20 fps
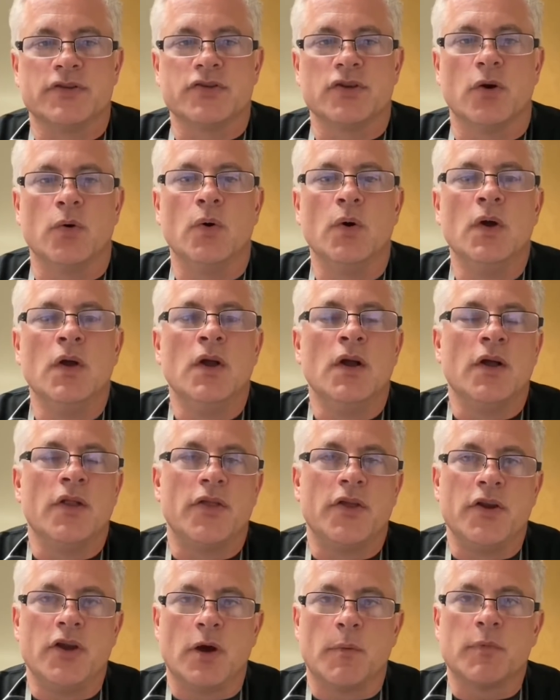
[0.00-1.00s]
So
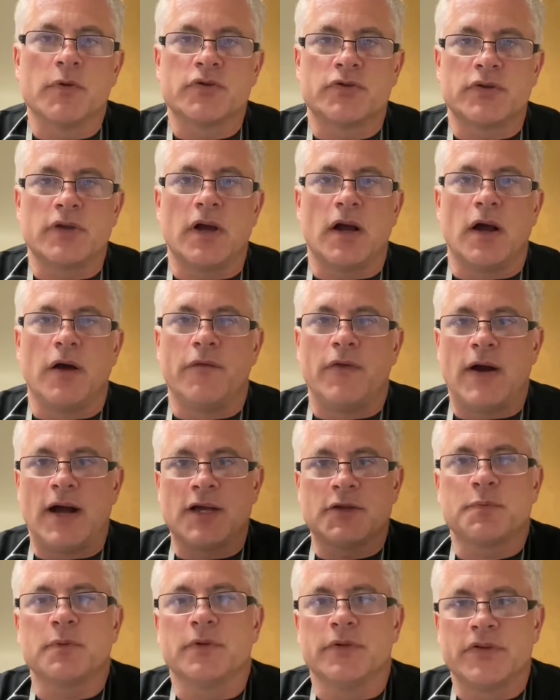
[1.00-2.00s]
the numbers of
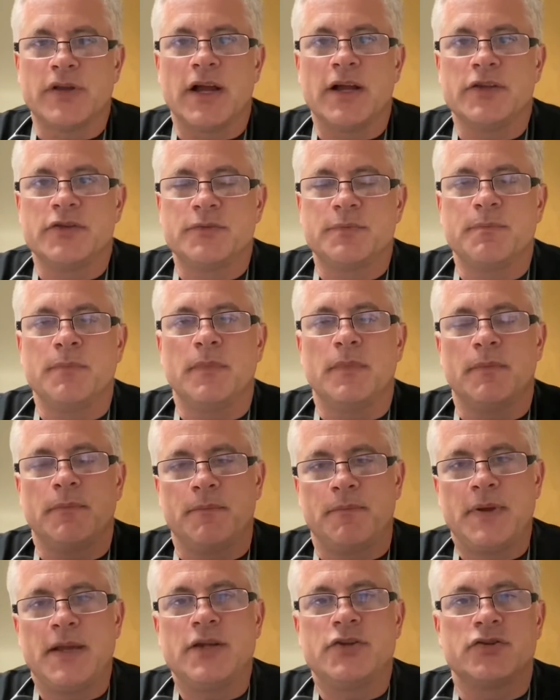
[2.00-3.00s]
hospitalized
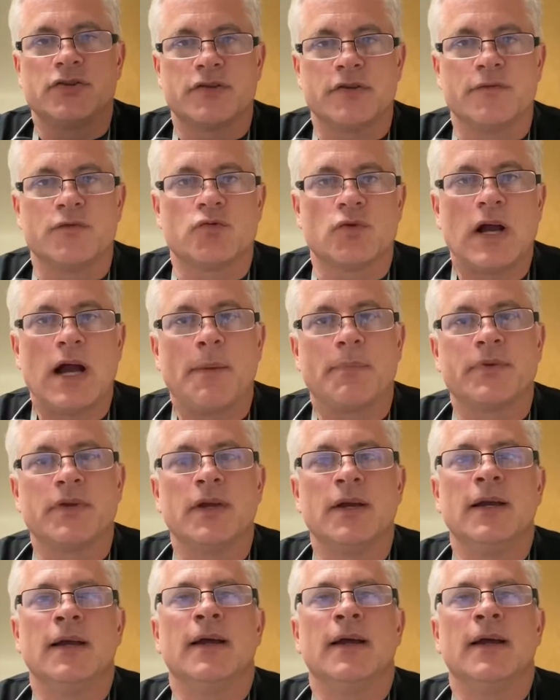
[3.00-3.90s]
patients have dropped.